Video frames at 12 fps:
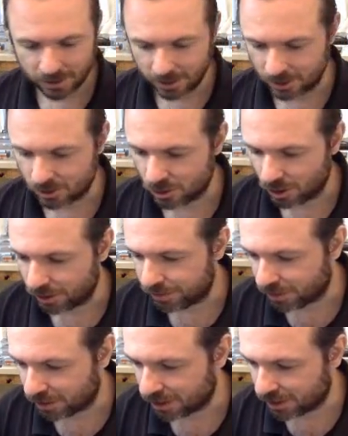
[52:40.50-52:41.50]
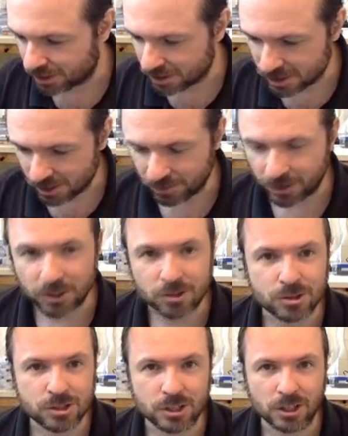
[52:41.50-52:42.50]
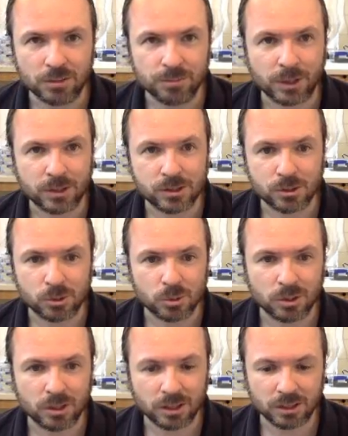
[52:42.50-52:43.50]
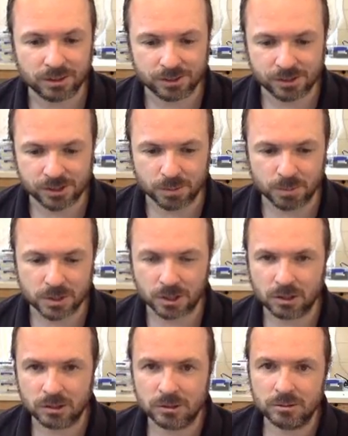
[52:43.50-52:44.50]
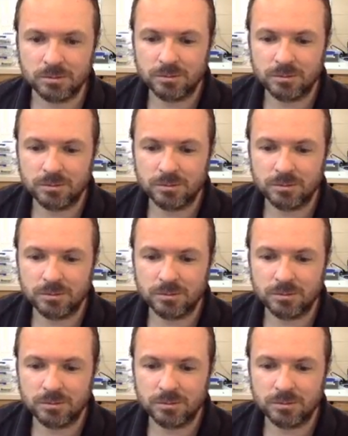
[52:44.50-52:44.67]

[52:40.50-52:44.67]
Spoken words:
and trying to find something interesting amongst all the Simtel